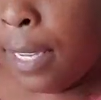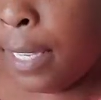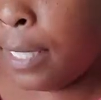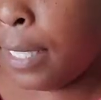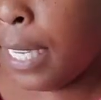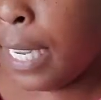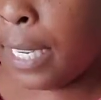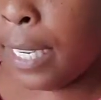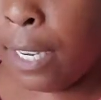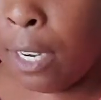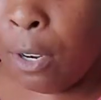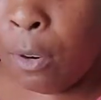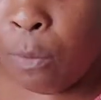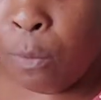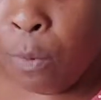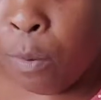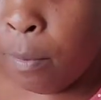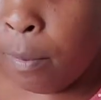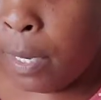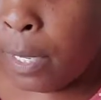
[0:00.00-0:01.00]
I don't
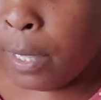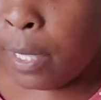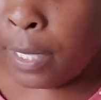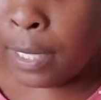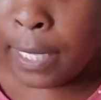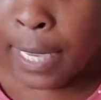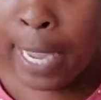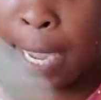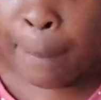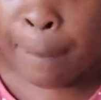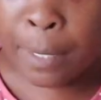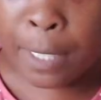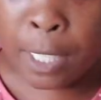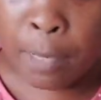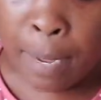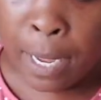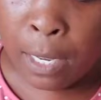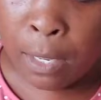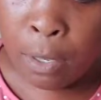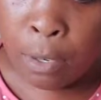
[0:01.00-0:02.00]
want nothing to happen to
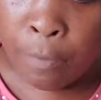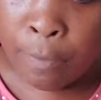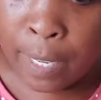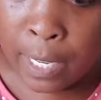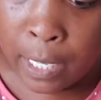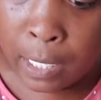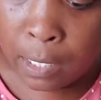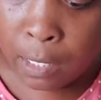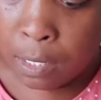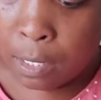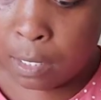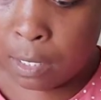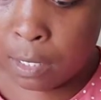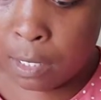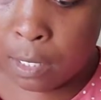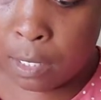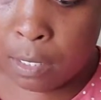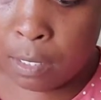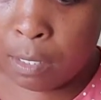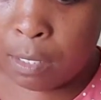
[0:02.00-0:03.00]
my little vase,
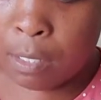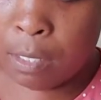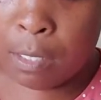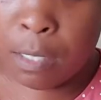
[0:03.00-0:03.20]
because